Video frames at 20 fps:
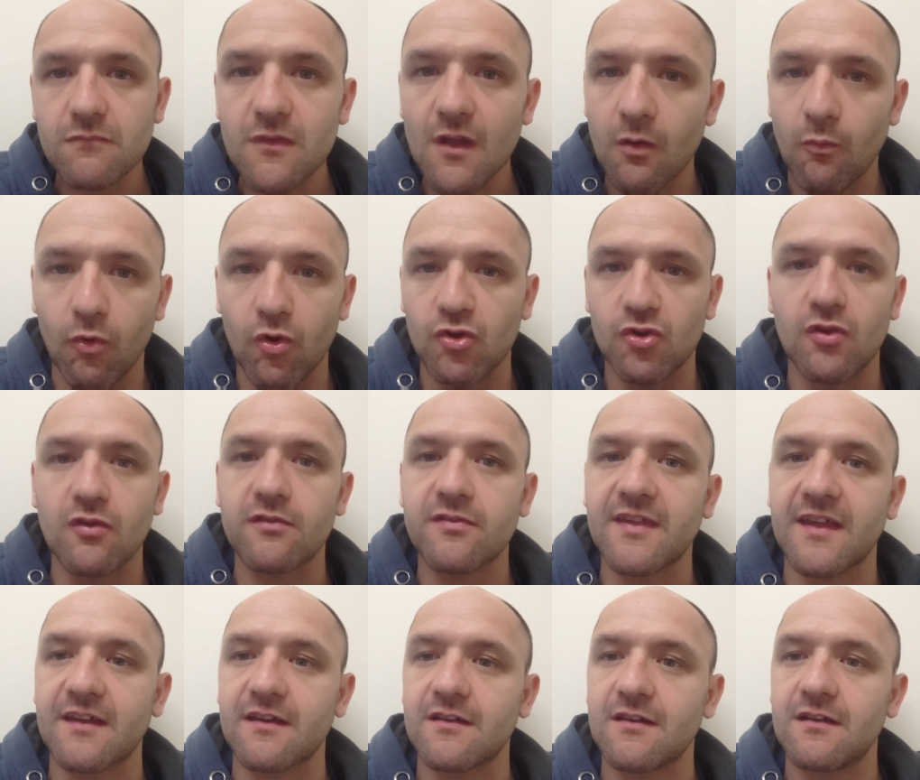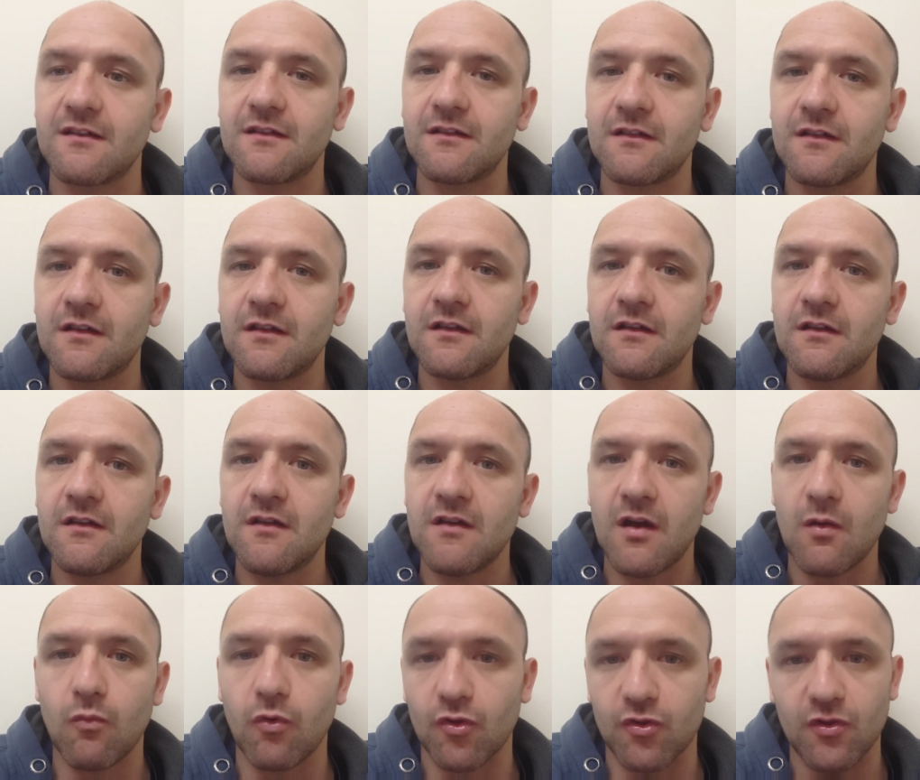what you think
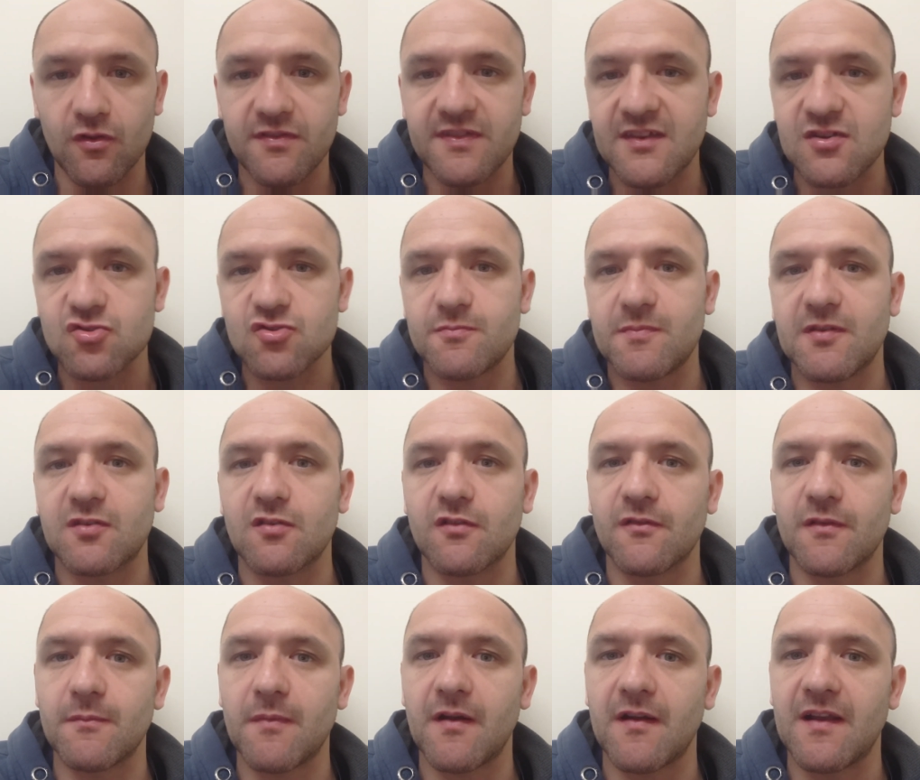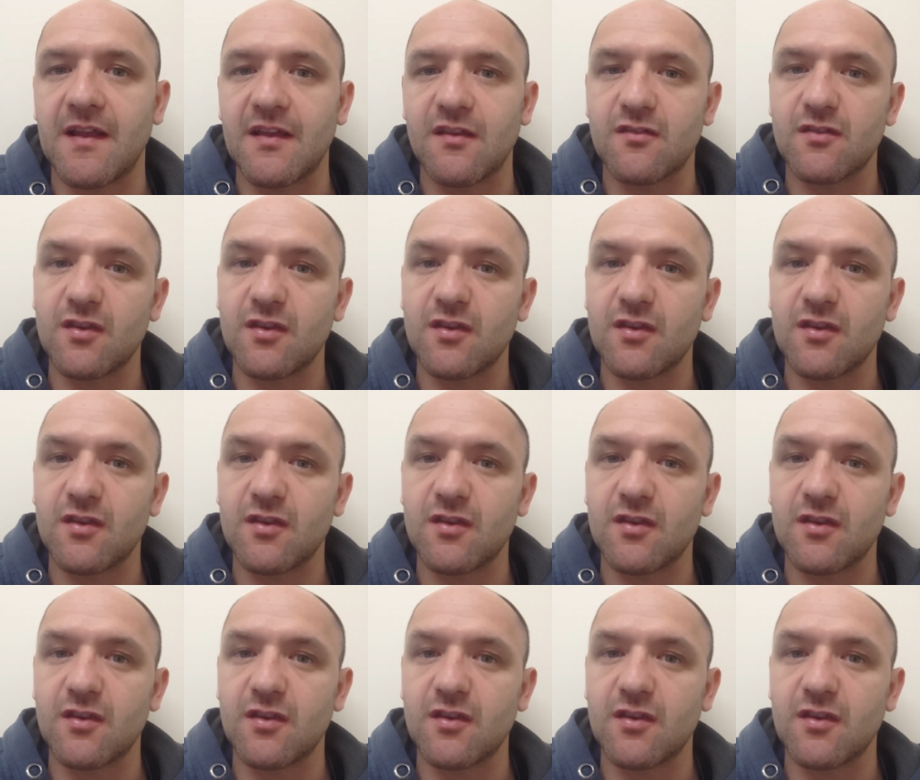should be done about it.